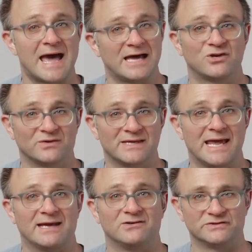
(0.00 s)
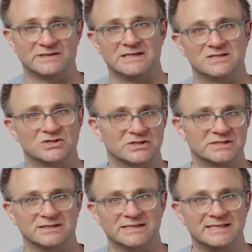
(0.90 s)
accurately handles
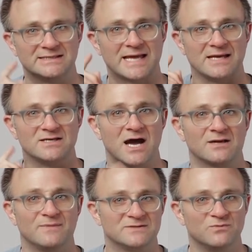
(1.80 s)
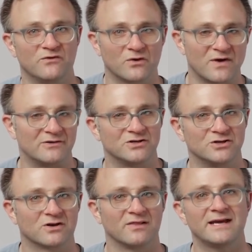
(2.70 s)
inserts, deletes, and documents moving around in
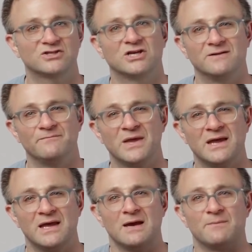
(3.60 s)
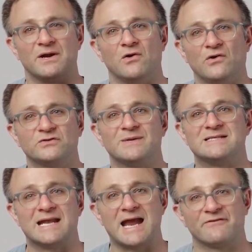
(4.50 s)
your collection, but it also
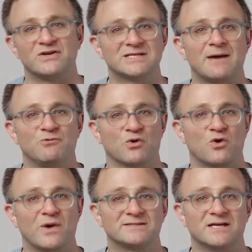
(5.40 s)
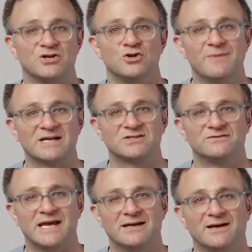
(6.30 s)
means that every time you request a new batch
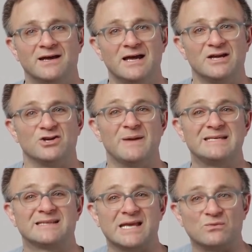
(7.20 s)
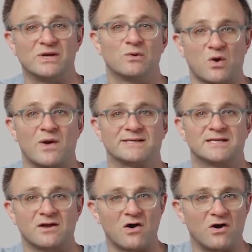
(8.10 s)
of data, you're basically
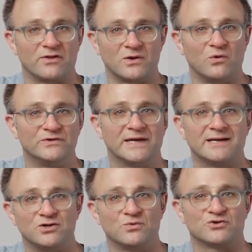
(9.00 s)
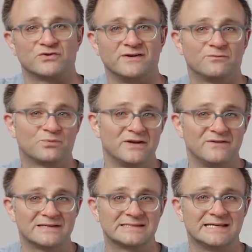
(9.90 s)
re-requesting all the old data you retrieved
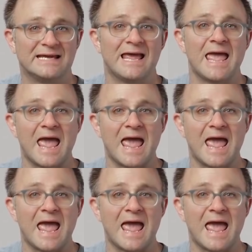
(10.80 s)
previously,